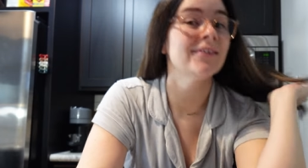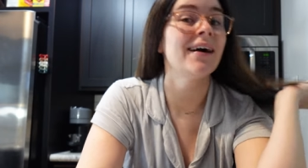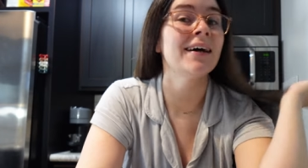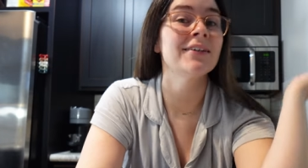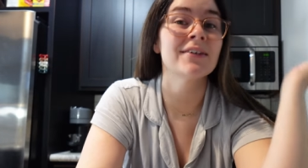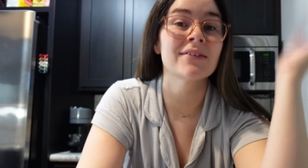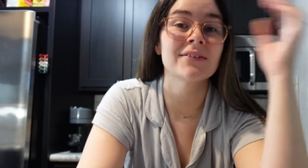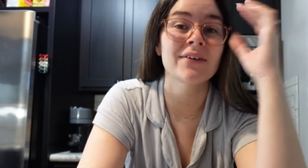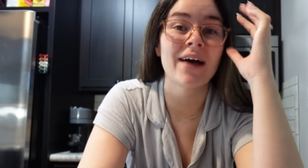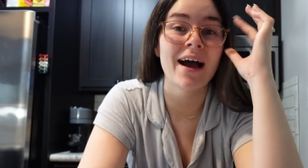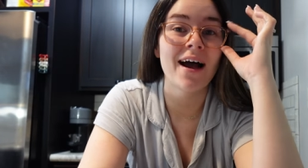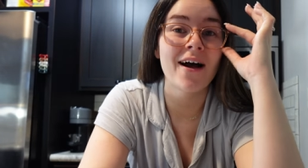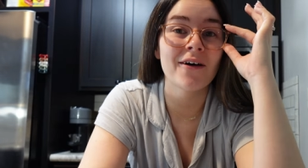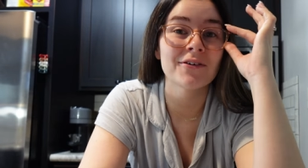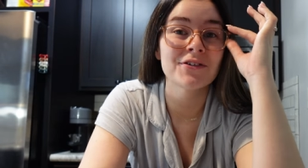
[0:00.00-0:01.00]
I don't know
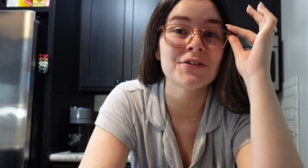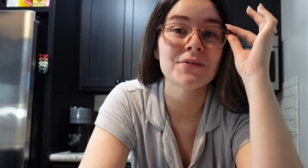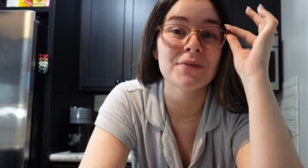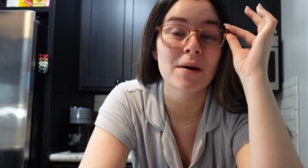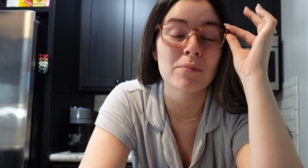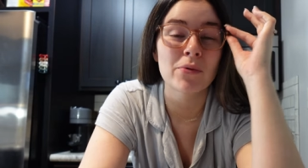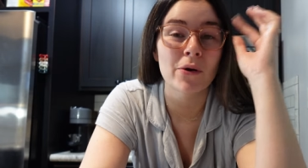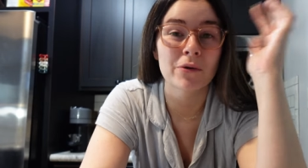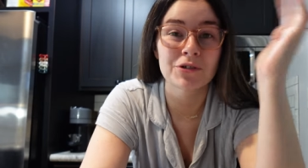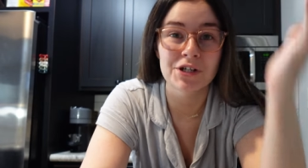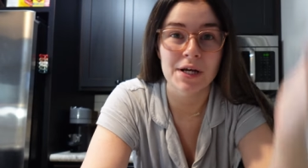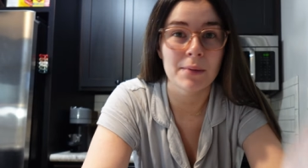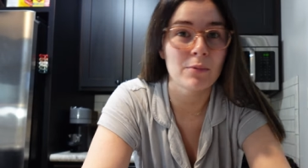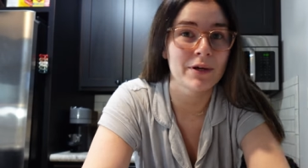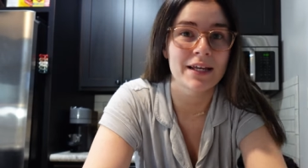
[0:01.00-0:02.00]
how to approach
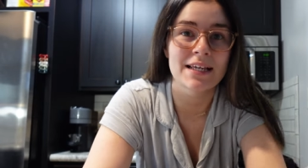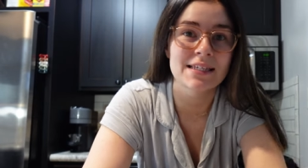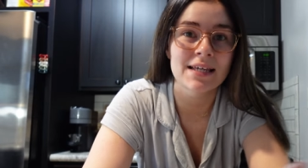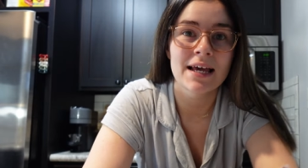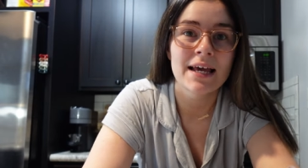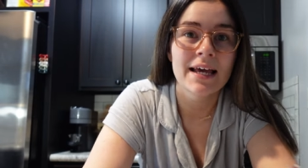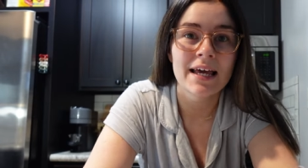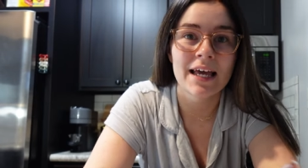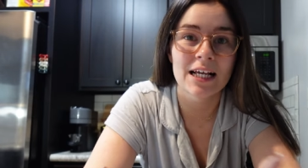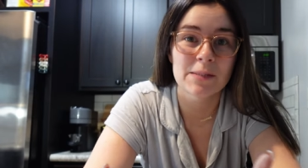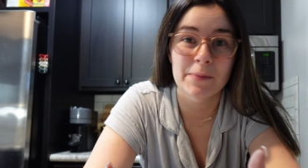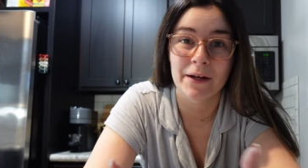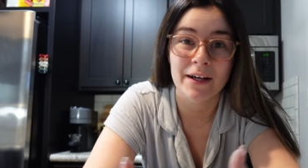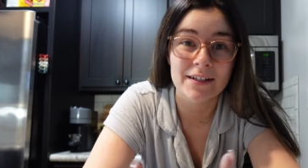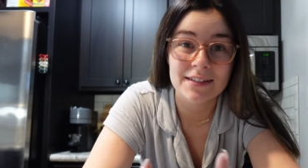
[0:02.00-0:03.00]
him when he's
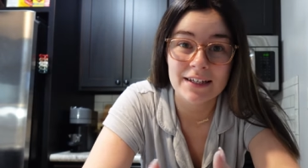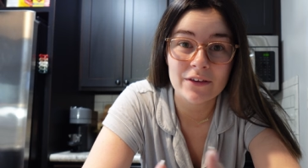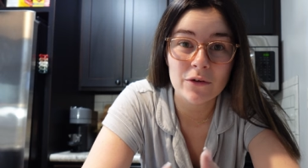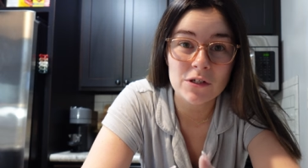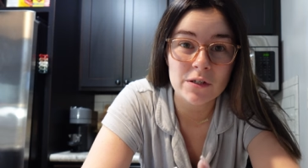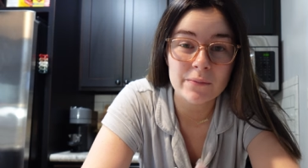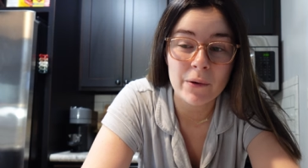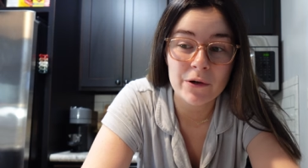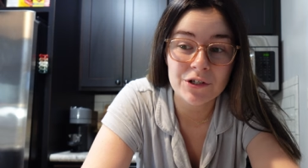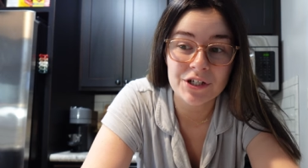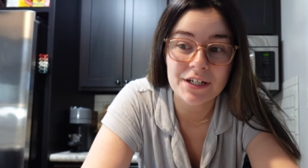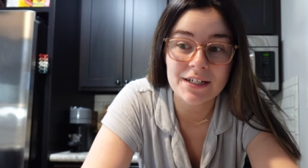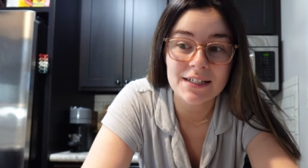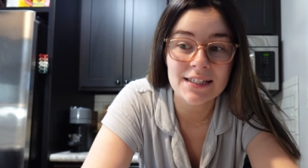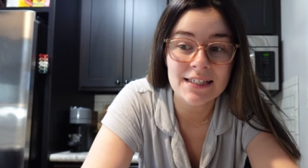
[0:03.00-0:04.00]
experiencing those
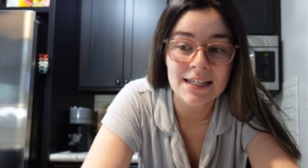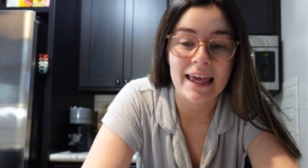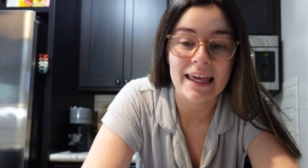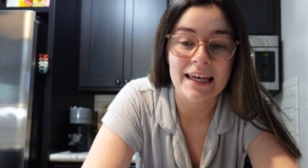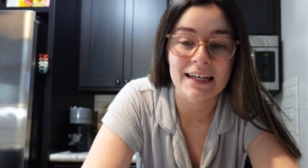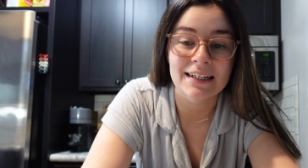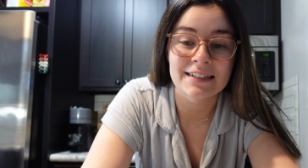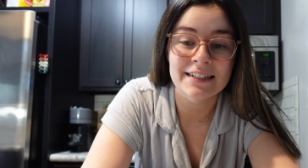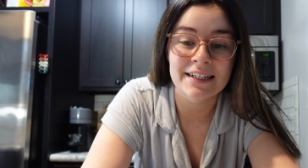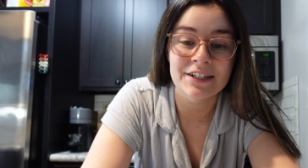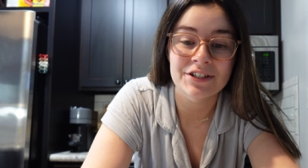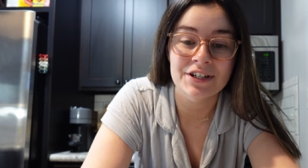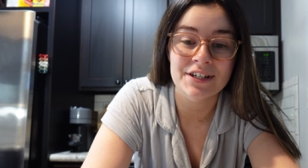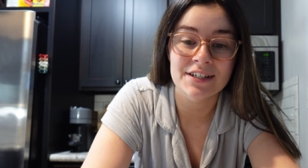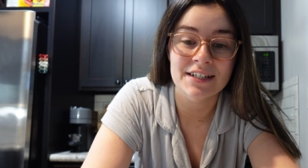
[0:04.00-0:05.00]
emotions and he
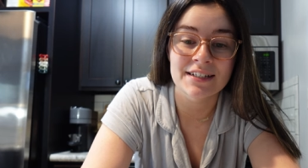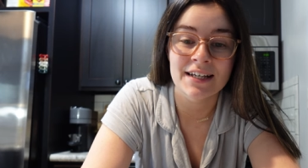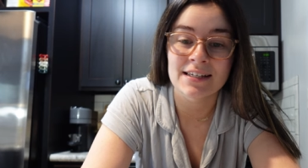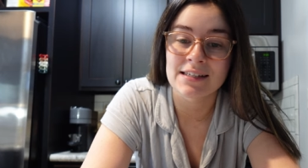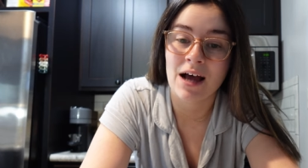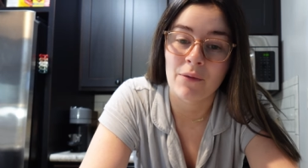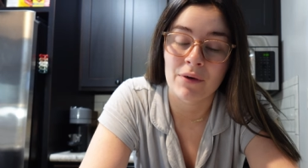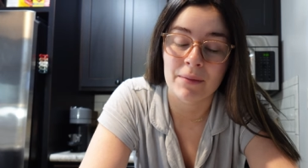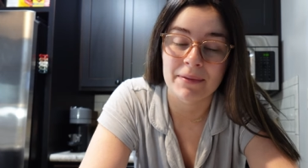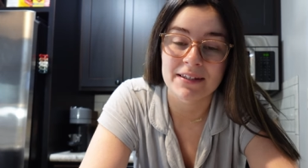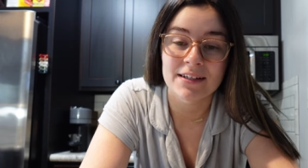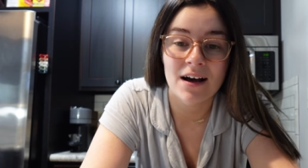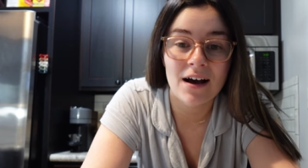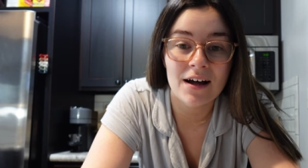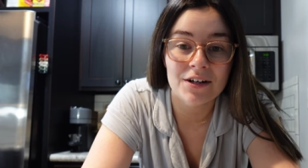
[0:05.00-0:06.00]
just does not want to be
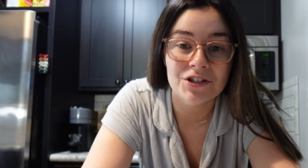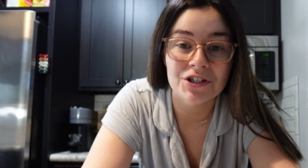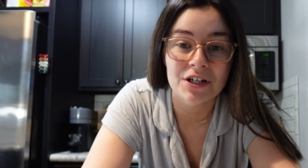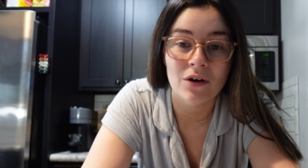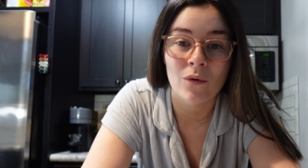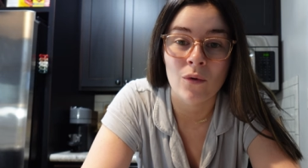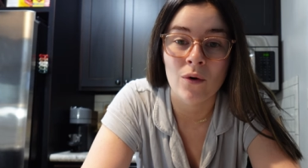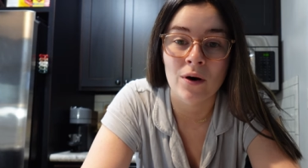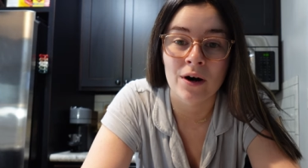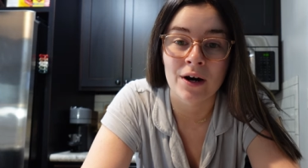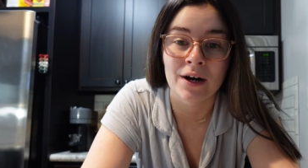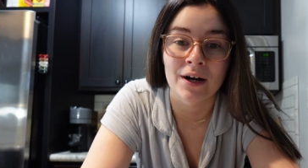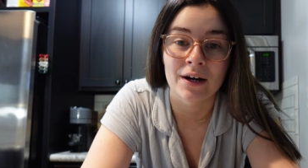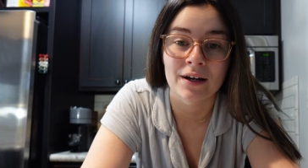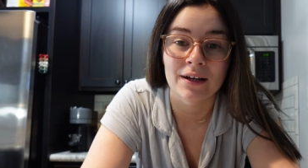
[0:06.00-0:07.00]
touched
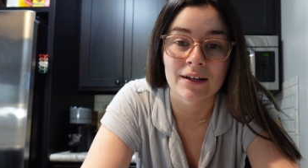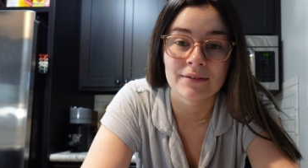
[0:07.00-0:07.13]
or